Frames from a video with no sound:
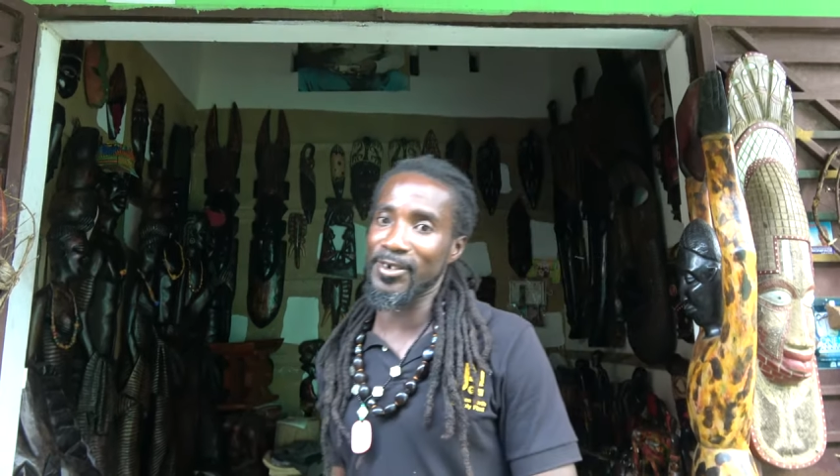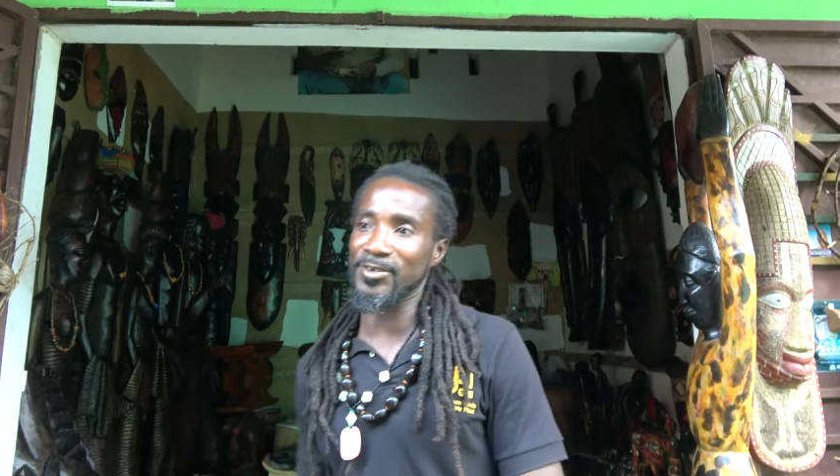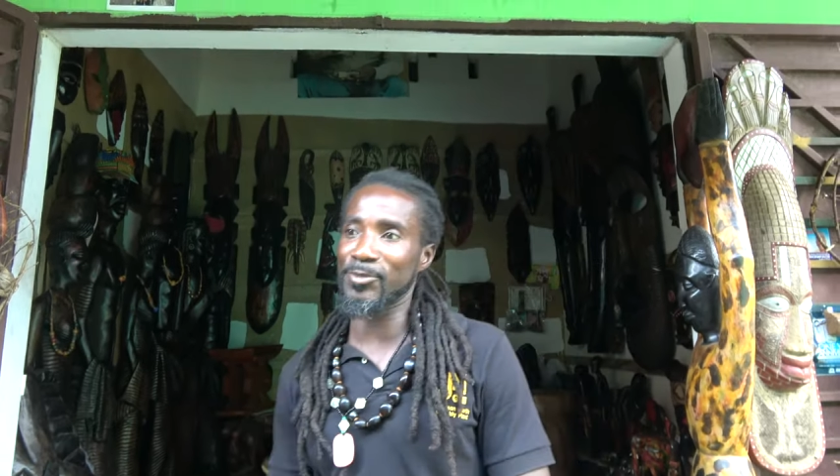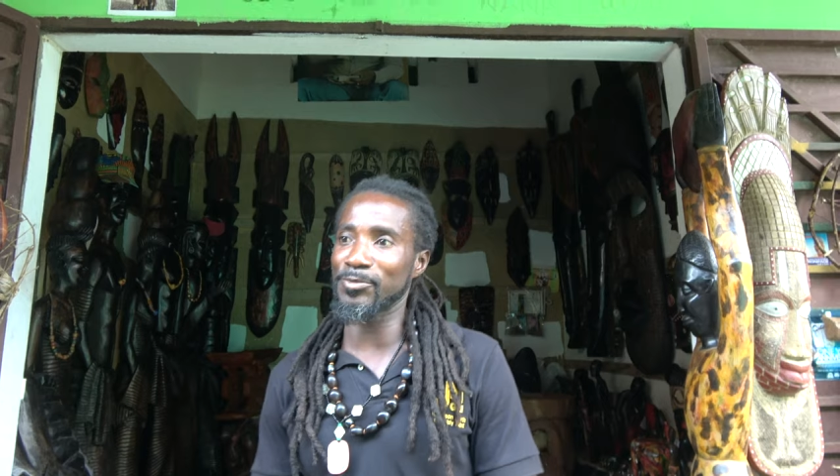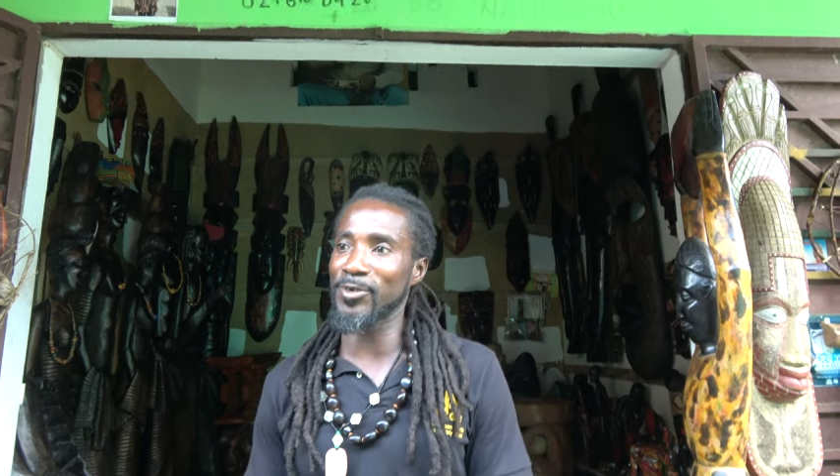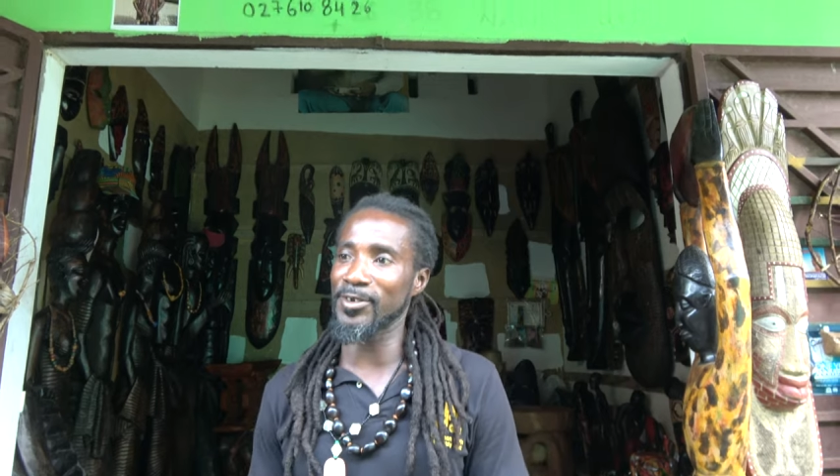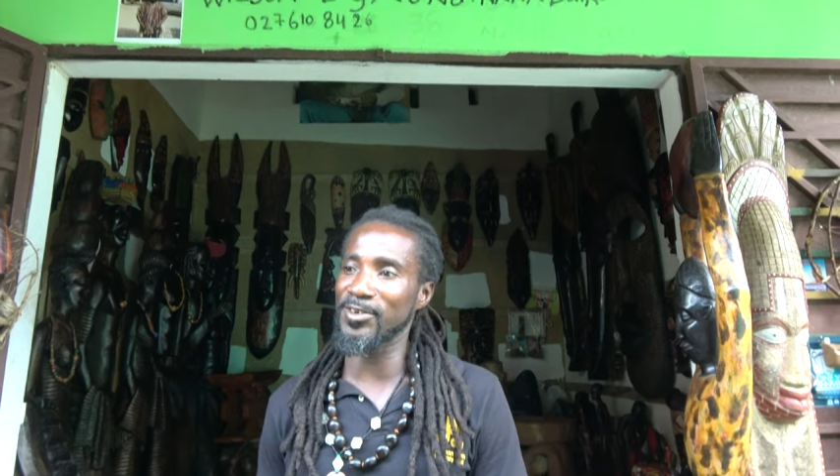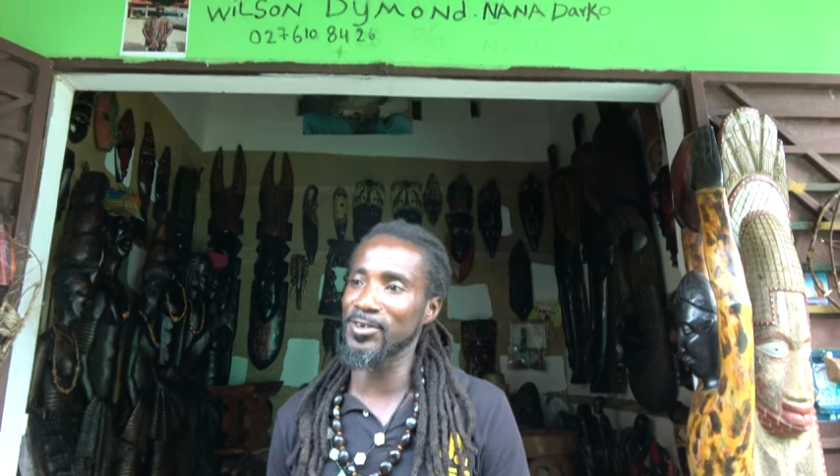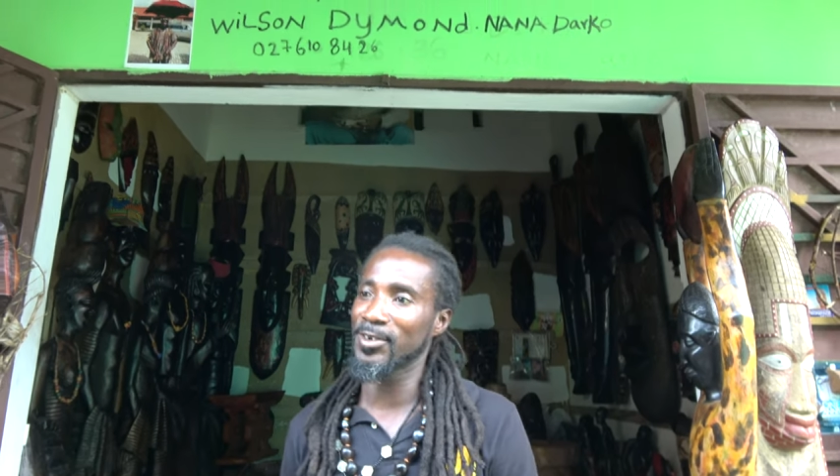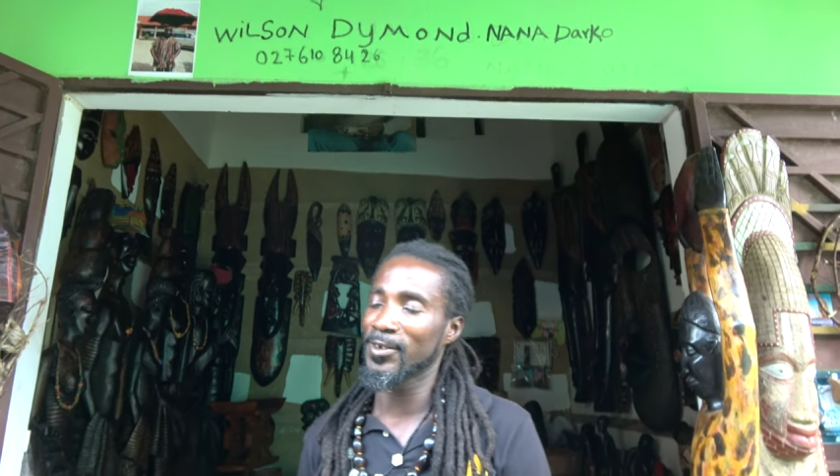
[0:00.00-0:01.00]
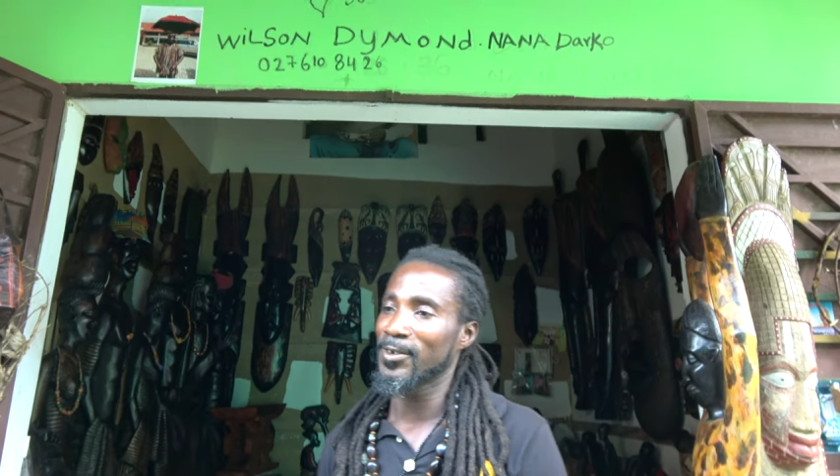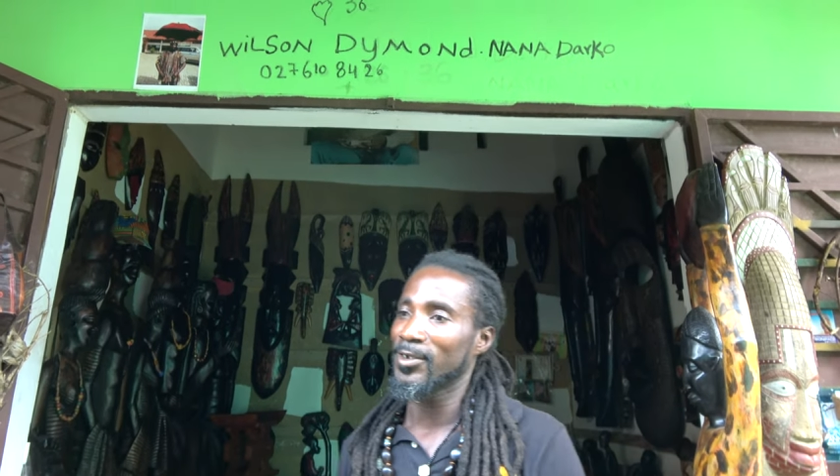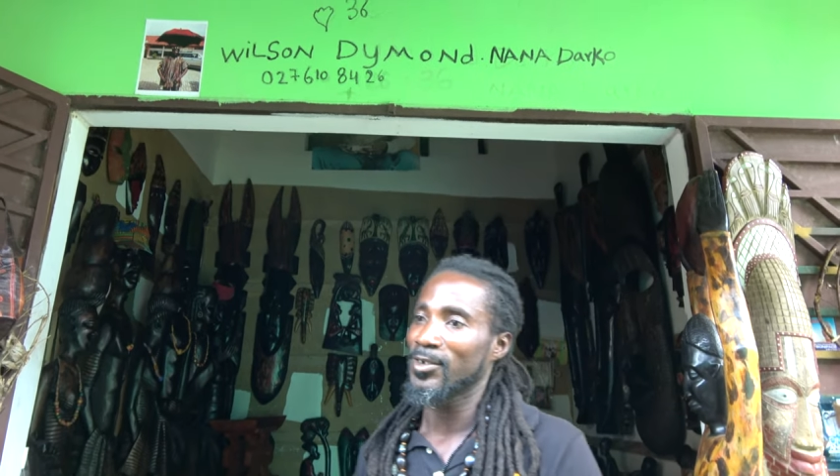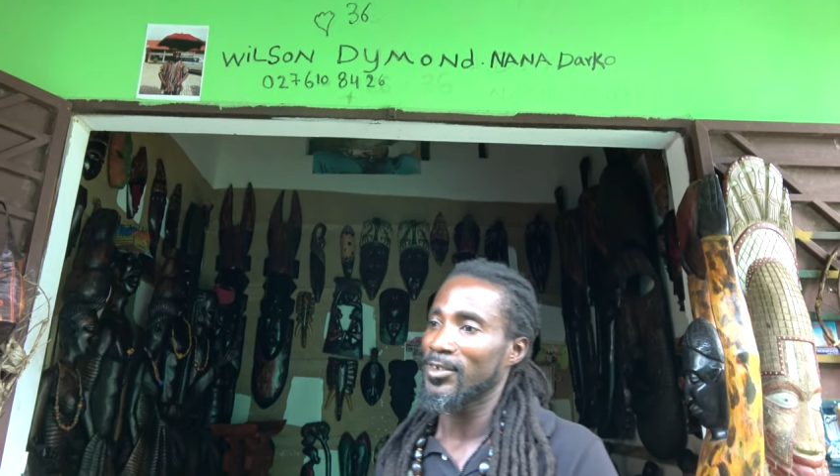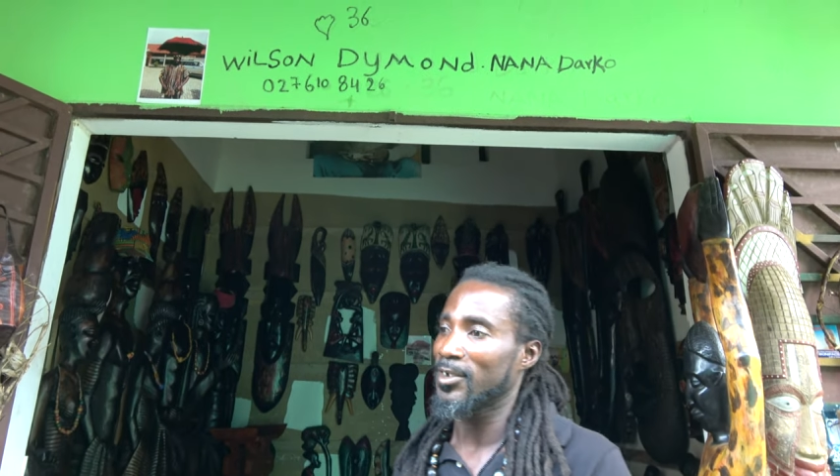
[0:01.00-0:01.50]
That is my place.
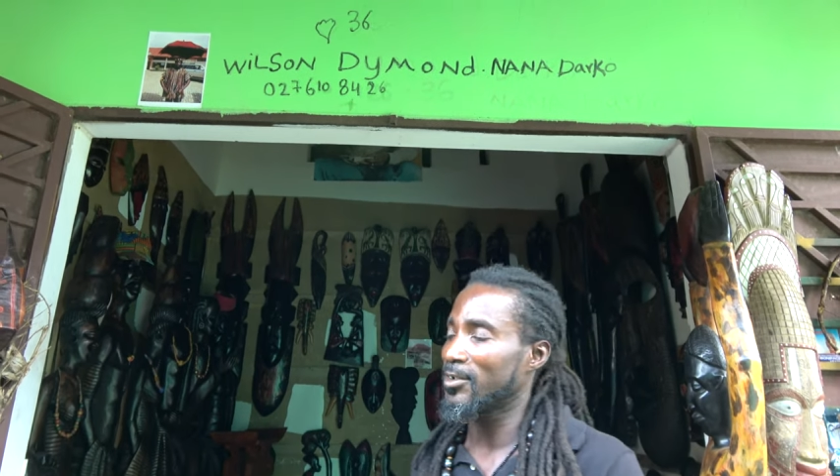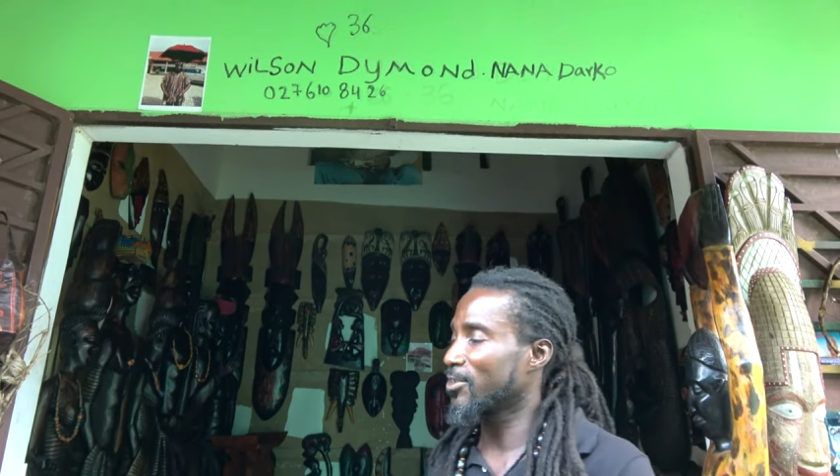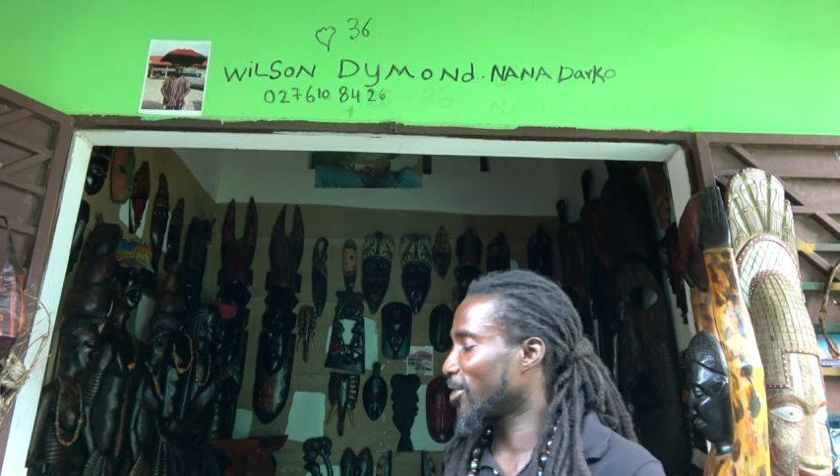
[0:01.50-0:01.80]
And,